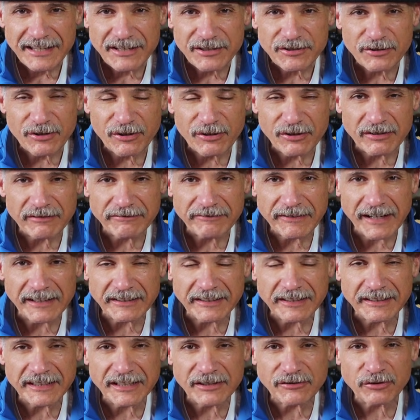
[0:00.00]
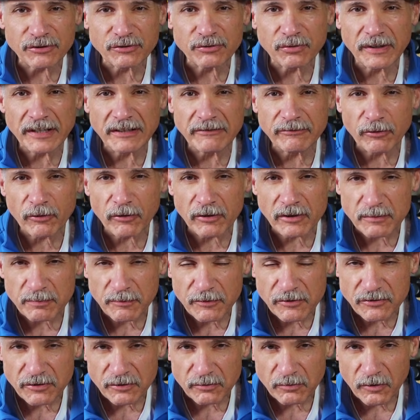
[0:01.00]
So the fact that these are 24
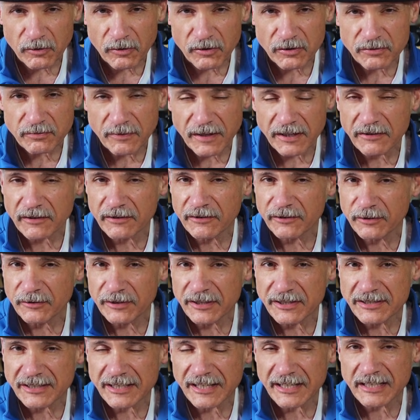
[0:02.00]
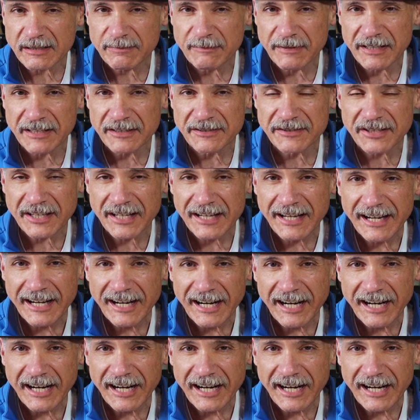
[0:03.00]
exposure rolls rather than 36 means